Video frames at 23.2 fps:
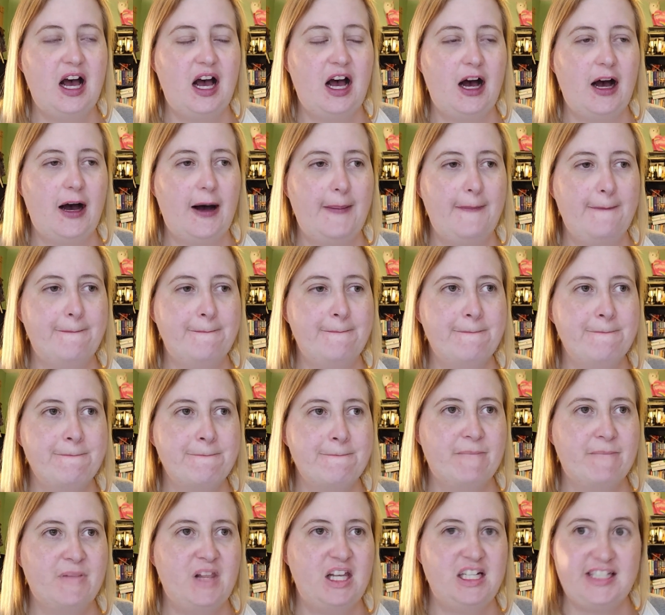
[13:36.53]
Um,
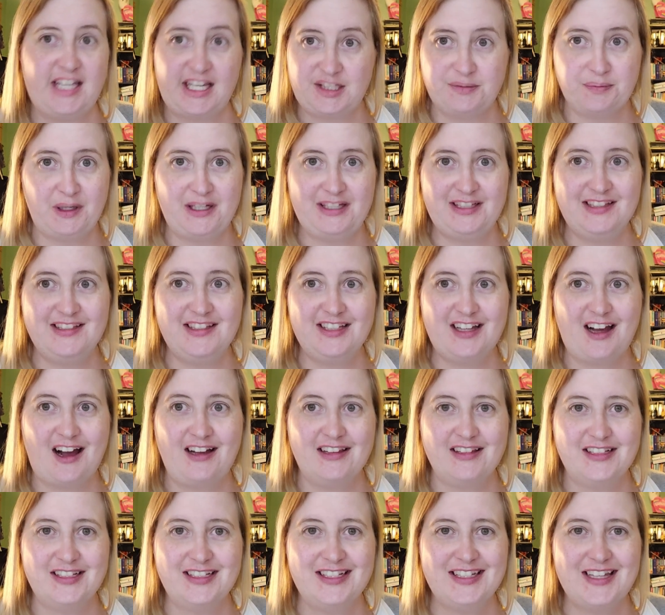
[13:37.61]
takes place in
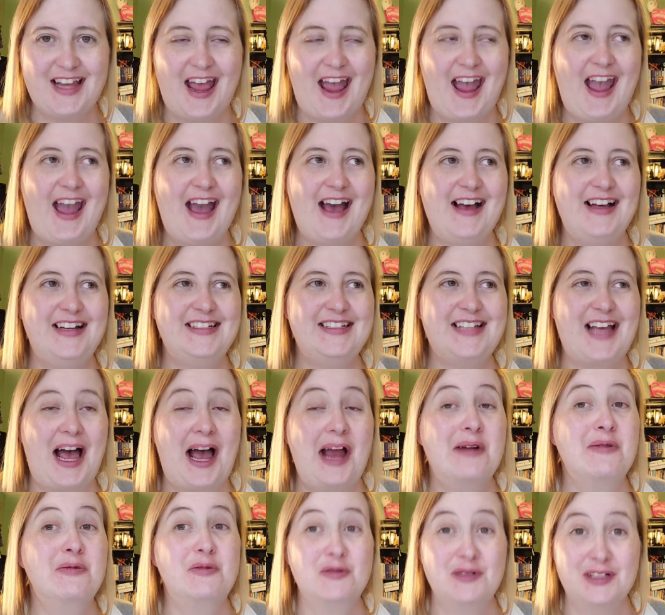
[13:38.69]
Scotland, and
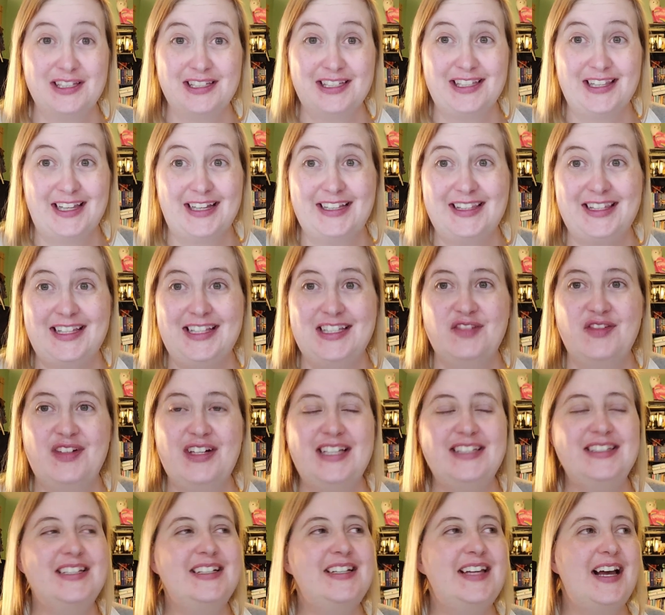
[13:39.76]
I really like these.
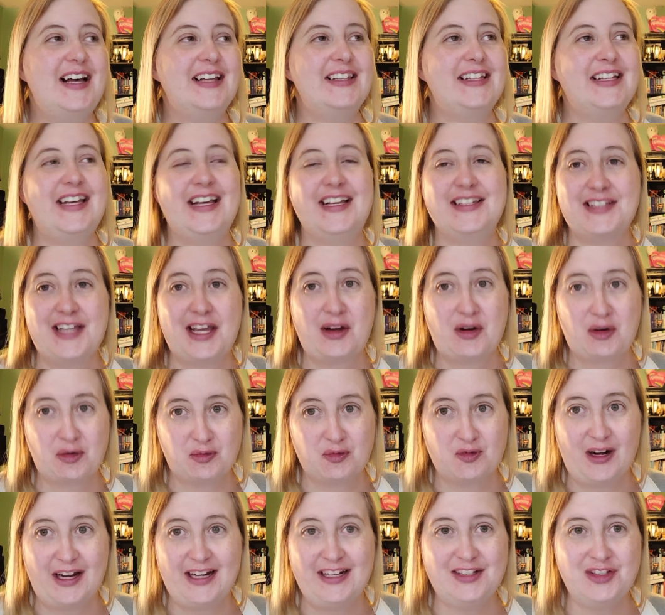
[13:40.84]
Vanessa Kelly is a
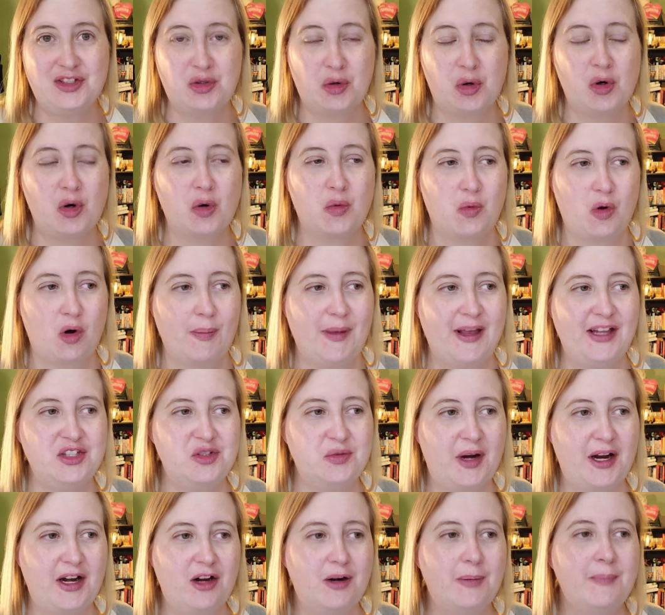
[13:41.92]
great historical romance
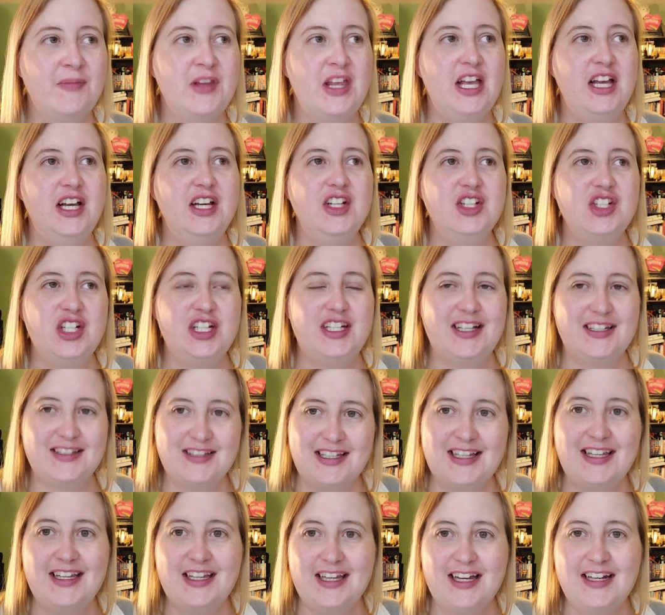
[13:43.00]
writer. She
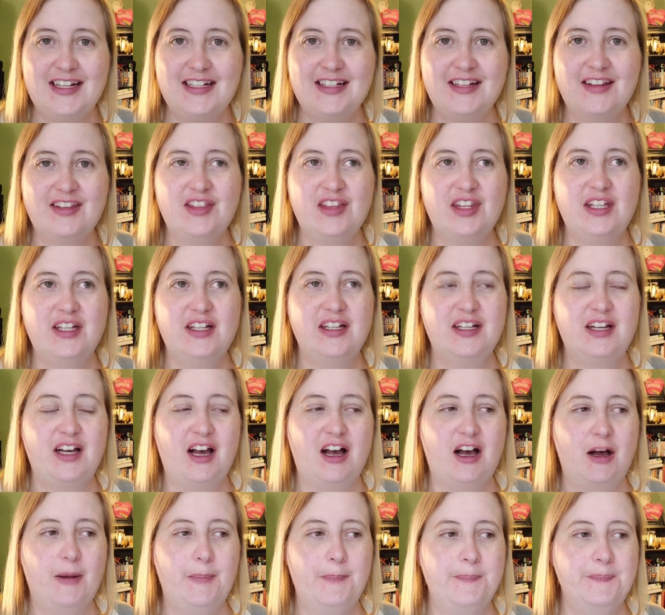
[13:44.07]
doesn't get the
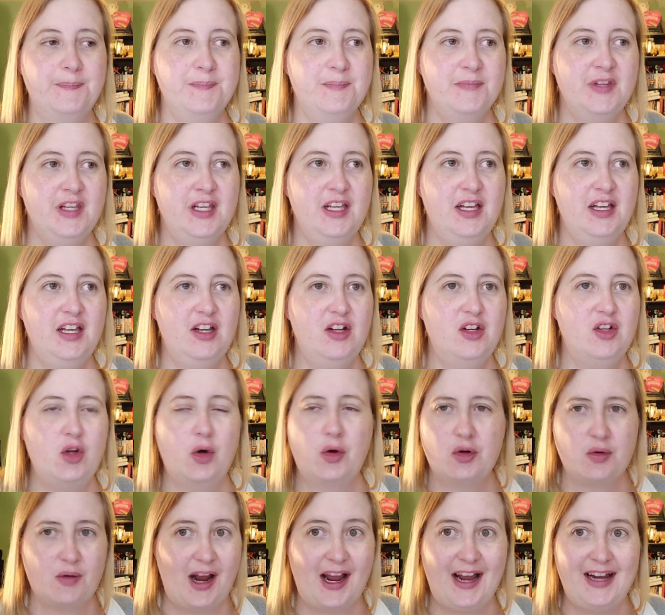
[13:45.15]
um,
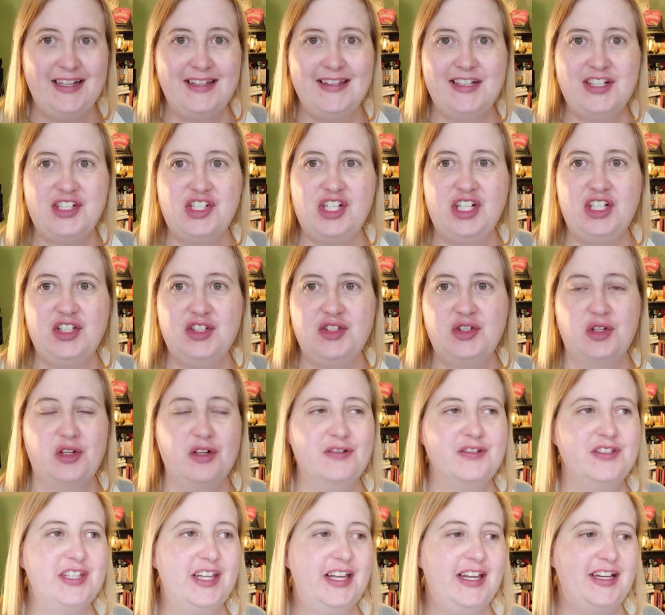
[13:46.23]
notoriety that she
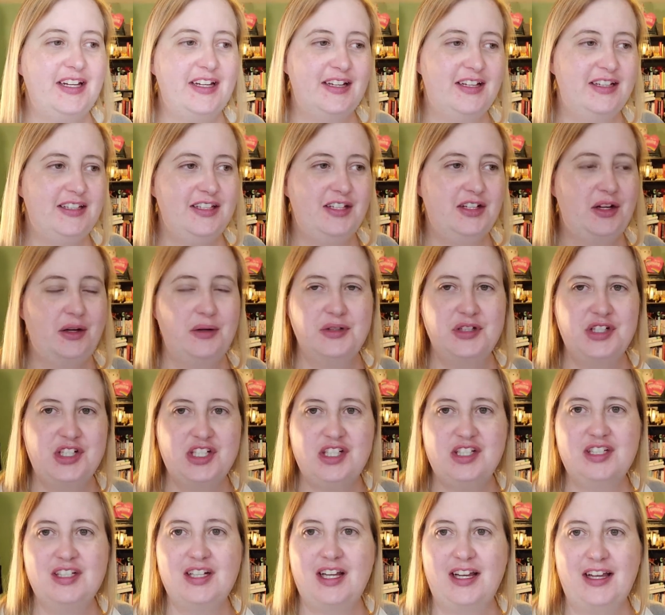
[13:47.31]
deserves. Like, you know,
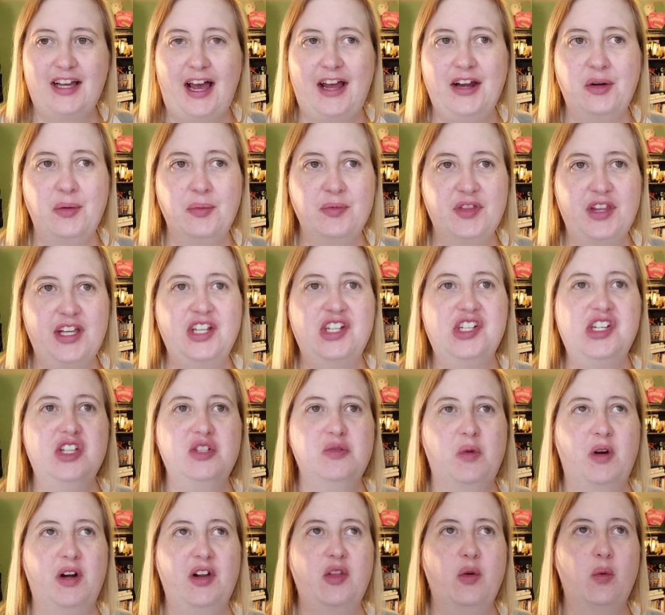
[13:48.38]
she, I don't think
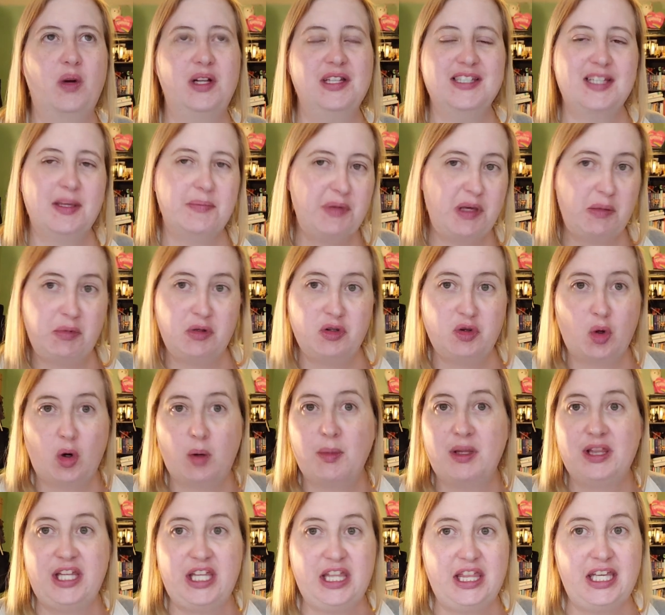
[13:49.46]
she's one of the ones that people
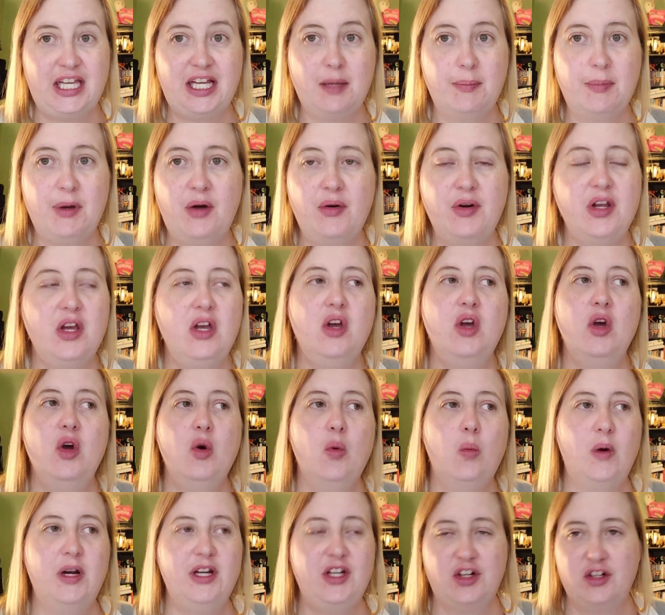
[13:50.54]
normally think about
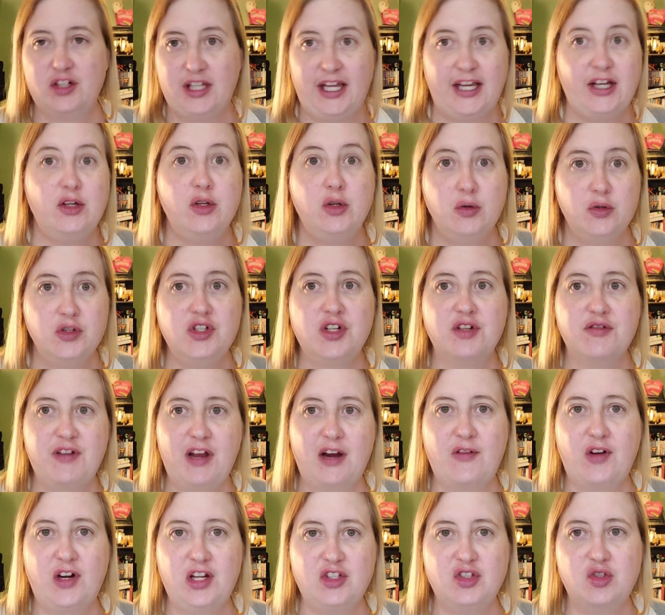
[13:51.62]
when you're like, who's your
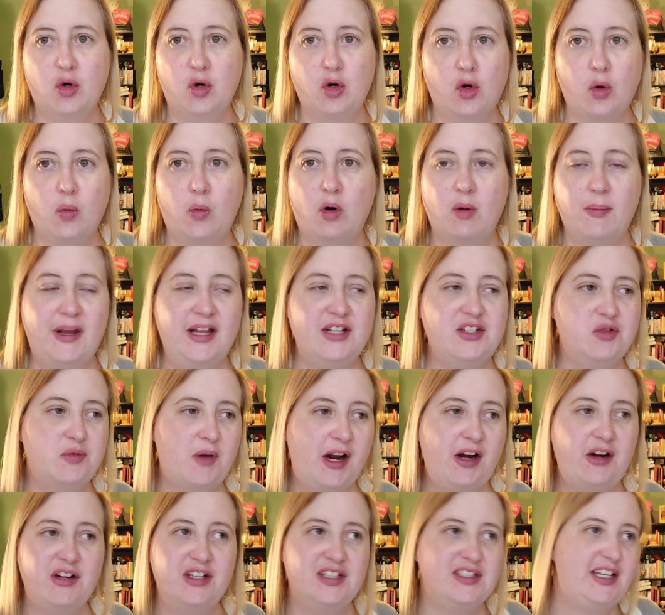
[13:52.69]
favorite historical romance
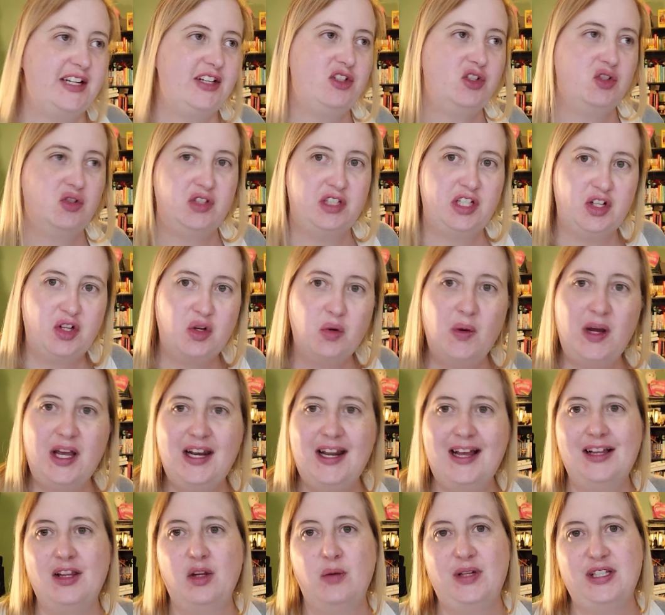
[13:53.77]
writer? It's like Julia Quinn,
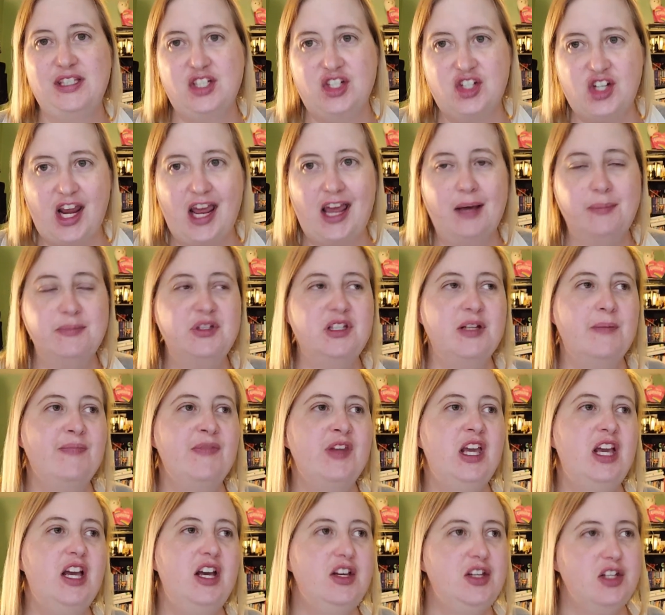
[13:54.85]
Eloisa James.
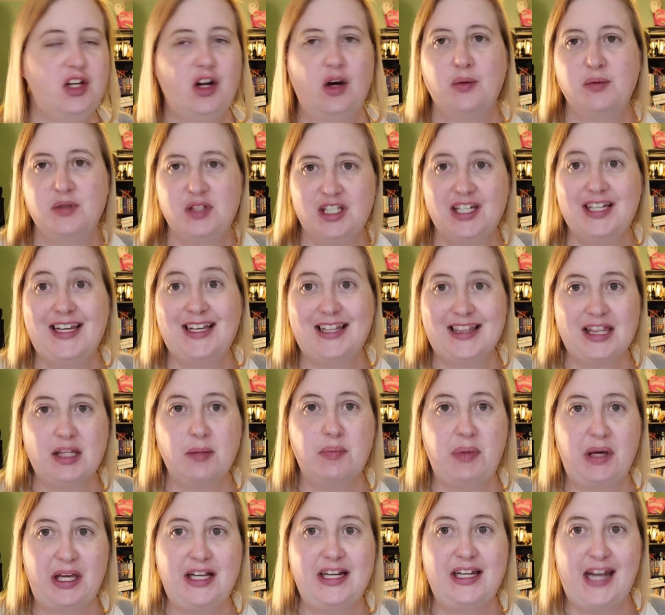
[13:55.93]
You know, you get the
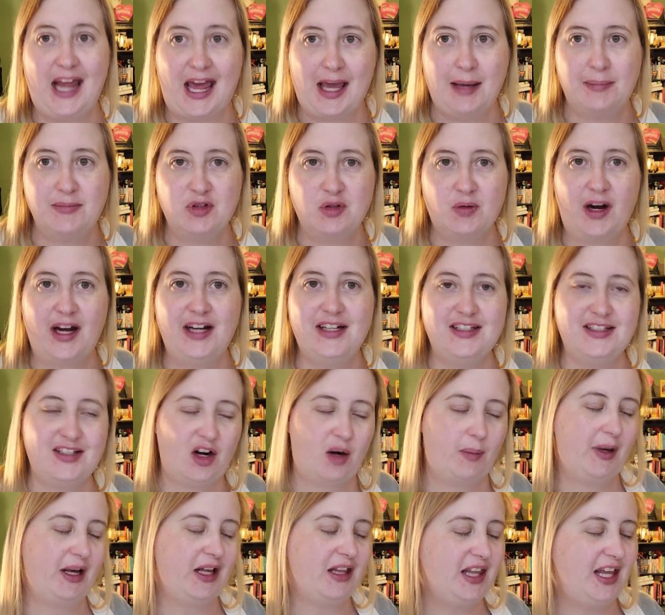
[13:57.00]
big names, right?
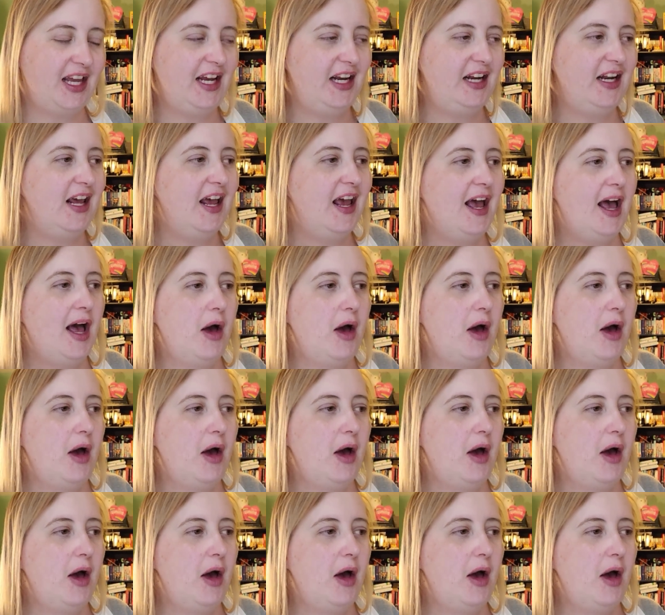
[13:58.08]
Sarah MacLean.